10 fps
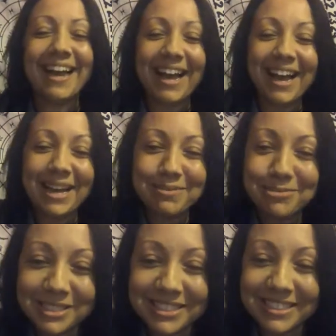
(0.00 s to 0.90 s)
I
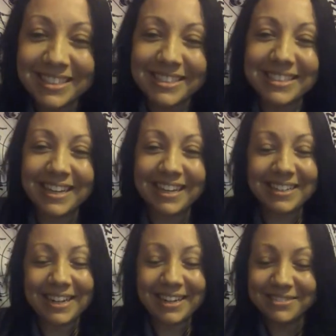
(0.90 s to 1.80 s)
appreciate that.
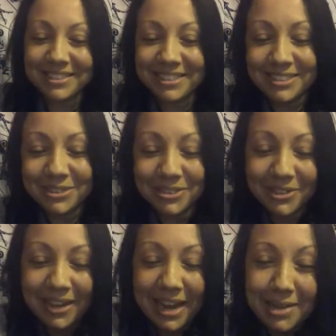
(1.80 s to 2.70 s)
I really do.
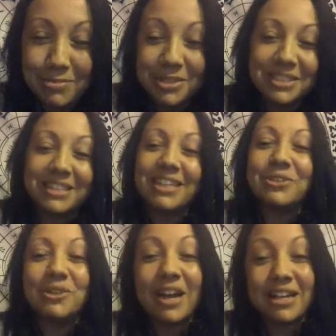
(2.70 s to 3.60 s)
I appreciate
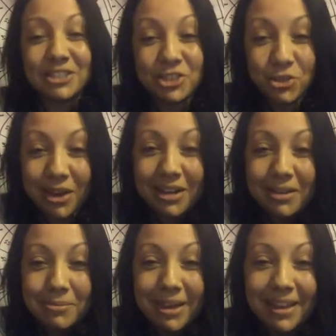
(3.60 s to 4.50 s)
you guys
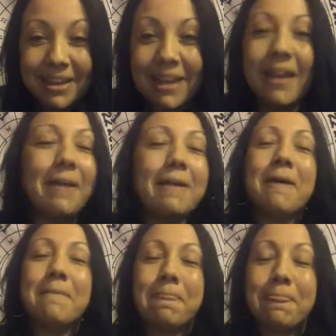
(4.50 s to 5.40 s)
joining me.
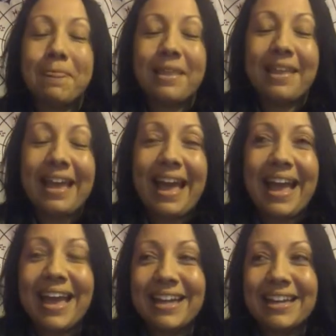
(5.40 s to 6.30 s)

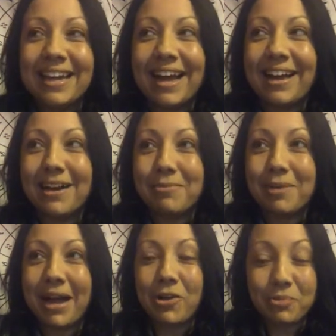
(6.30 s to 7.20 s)
And
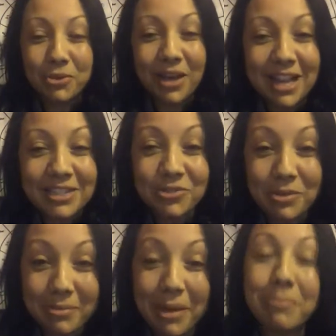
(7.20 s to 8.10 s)
I hope you guys
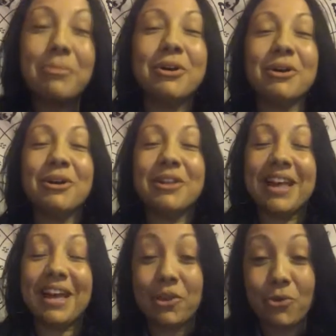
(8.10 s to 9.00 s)
remember
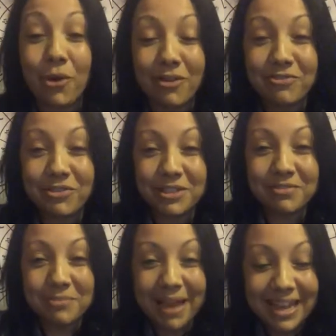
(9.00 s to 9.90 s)
that you are full of
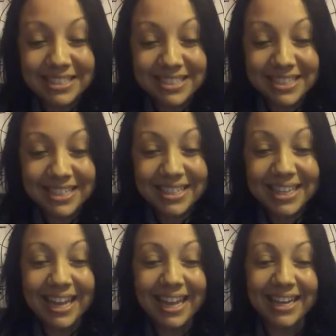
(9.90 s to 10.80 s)
magic.
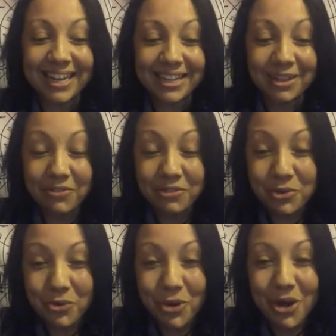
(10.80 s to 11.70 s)
And I love
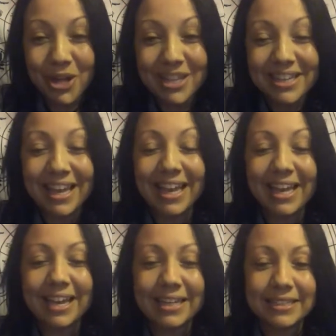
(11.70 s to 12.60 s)
you all.
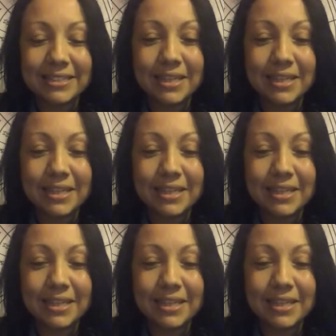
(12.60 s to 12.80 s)
And